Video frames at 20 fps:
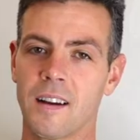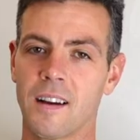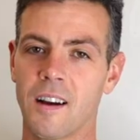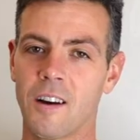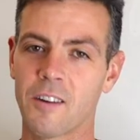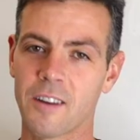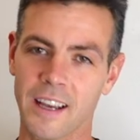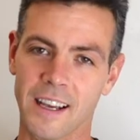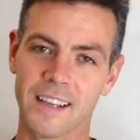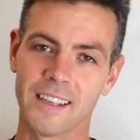
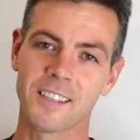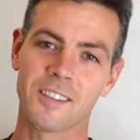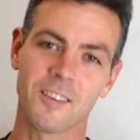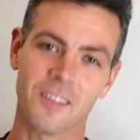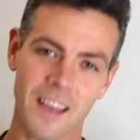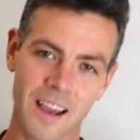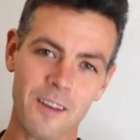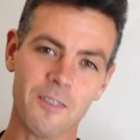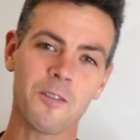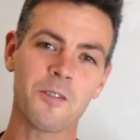Okay, so
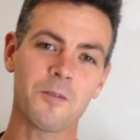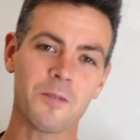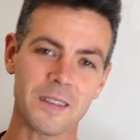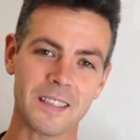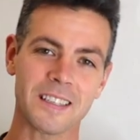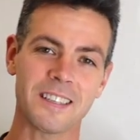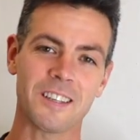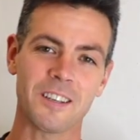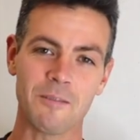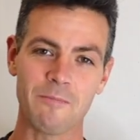that one
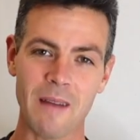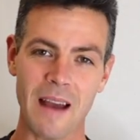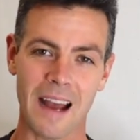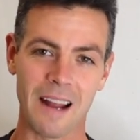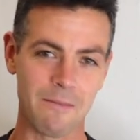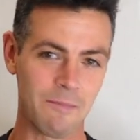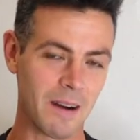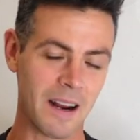wasn't too bad,